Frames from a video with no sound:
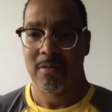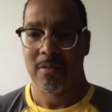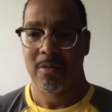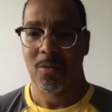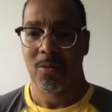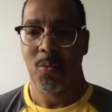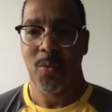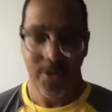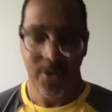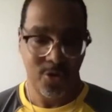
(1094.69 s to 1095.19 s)

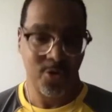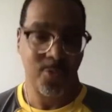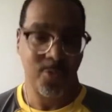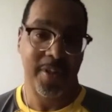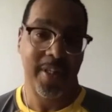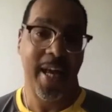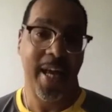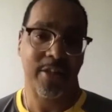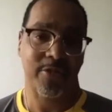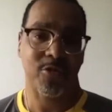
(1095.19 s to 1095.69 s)
We're
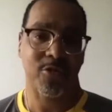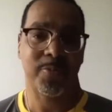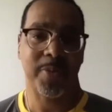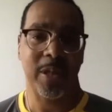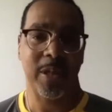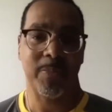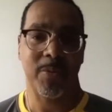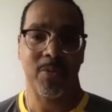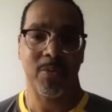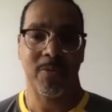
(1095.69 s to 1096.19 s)
supernatural
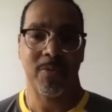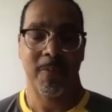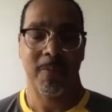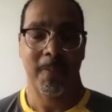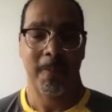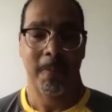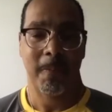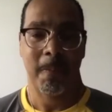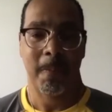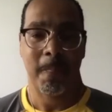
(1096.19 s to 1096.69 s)
people.
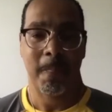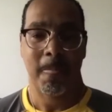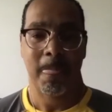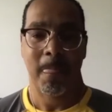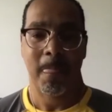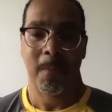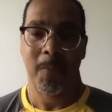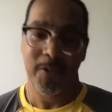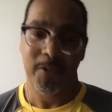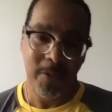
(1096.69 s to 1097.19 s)

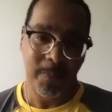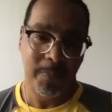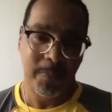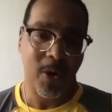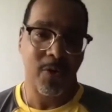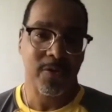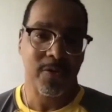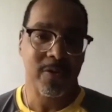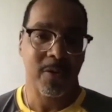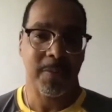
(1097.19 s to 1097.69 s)
We're
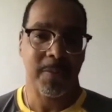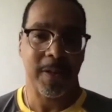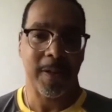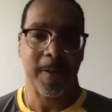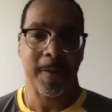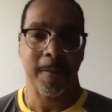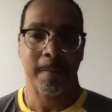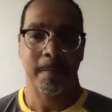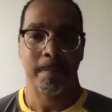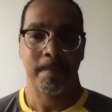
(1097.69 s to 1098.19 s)
supposed to be.
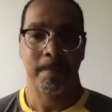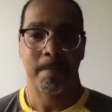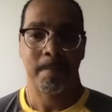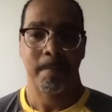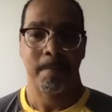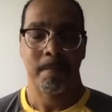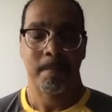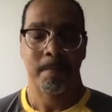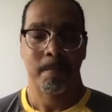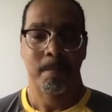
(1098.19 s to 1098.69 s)

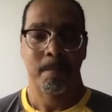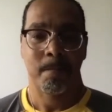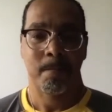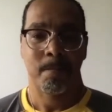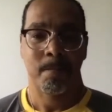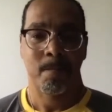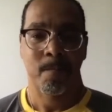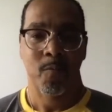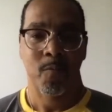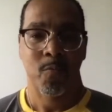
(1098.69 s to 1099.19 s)

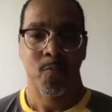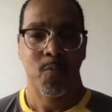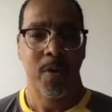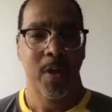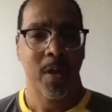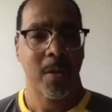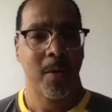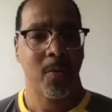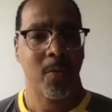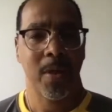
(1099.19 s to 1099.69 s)
We
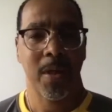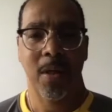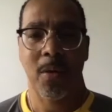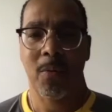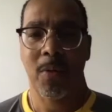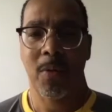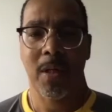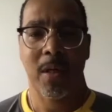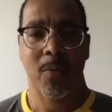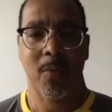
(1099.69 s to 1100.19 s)

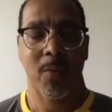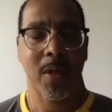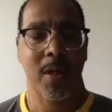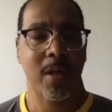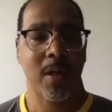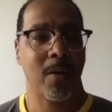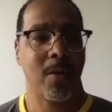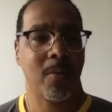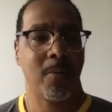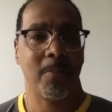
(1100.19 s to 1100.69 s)

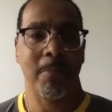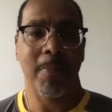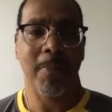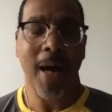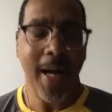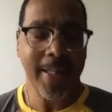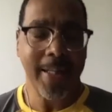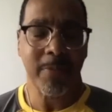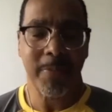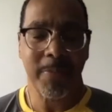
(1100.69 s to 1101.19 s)
are
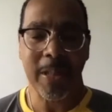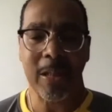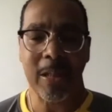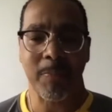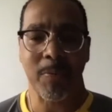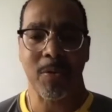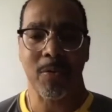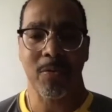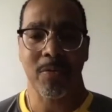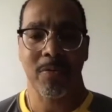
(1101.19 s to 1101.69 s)
mighty
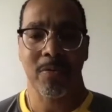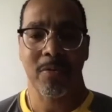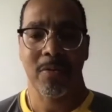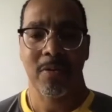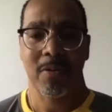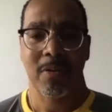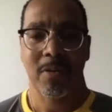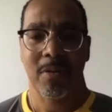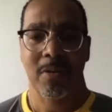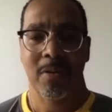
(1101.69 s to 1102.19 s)
people,
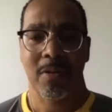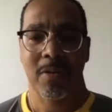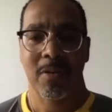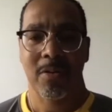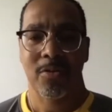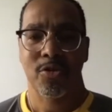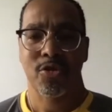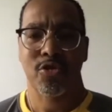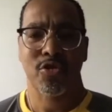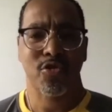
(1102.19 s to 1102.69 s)

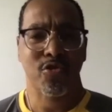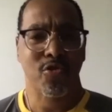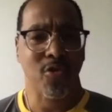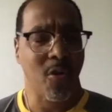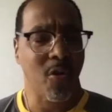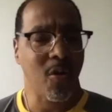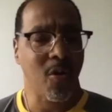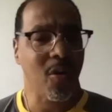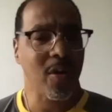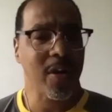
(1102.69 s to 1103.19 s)

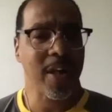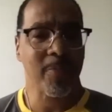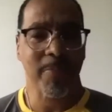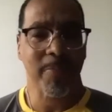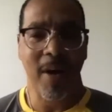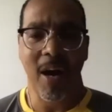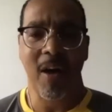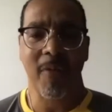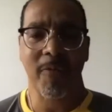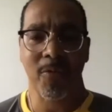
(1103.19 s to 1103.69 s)
strong and
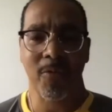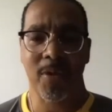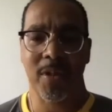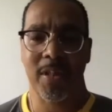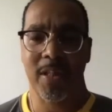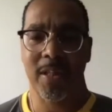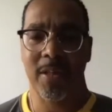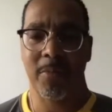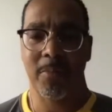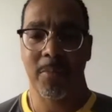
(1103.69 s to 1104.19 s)
powerful in
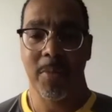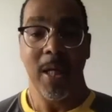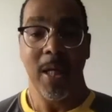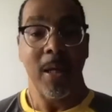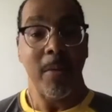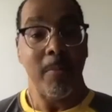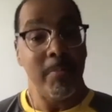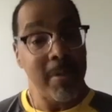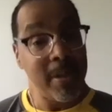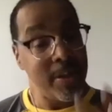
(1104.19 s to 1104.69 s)
him,
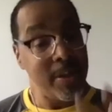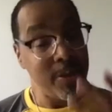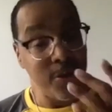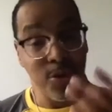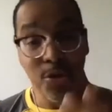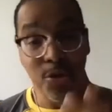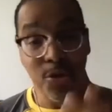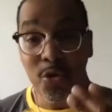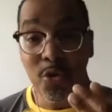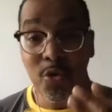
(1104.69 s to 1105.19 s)
being
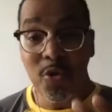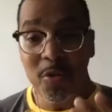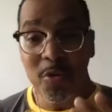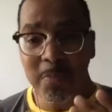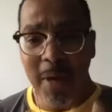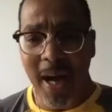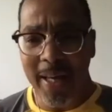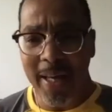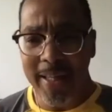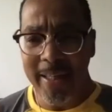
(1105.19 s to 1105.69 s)
used
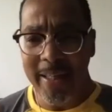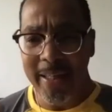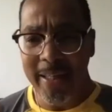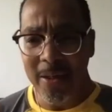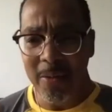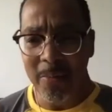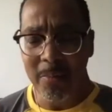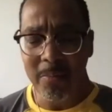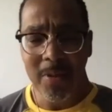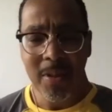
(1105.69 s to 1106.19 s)
by
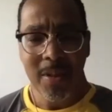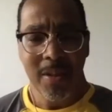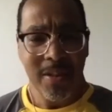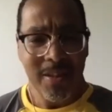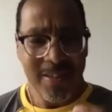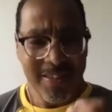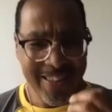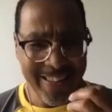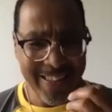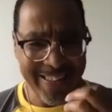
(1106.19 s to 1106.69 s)
him
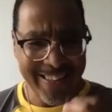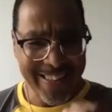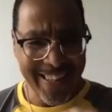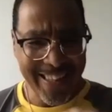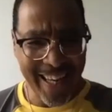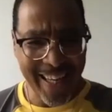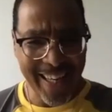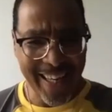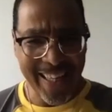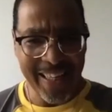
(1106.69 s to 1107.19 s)
to
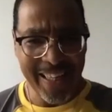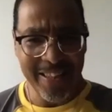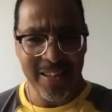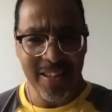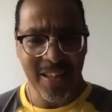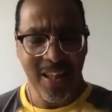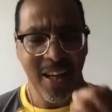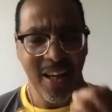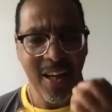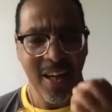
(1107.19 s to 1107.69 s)
change
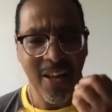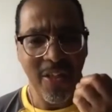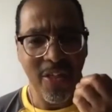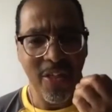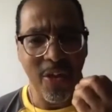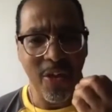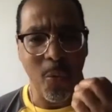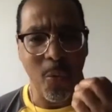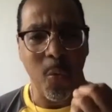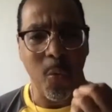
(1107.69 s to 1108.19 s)

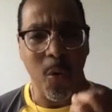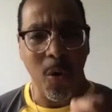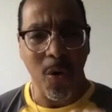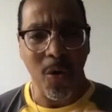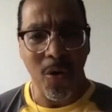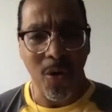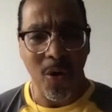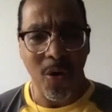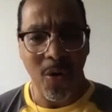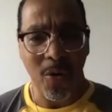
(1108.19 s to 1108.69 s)
the
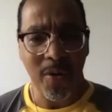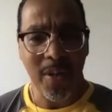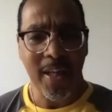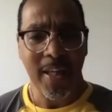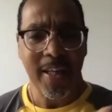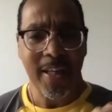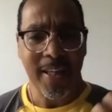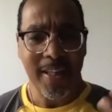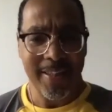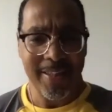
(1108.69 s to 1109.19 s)
world
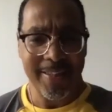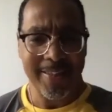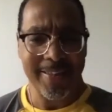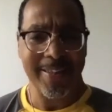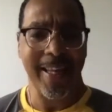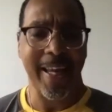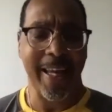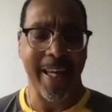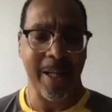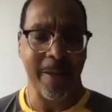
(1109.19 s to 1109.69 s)
in his
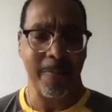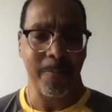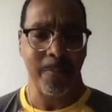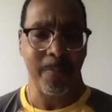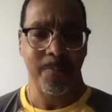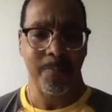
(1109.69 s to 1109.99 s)
name.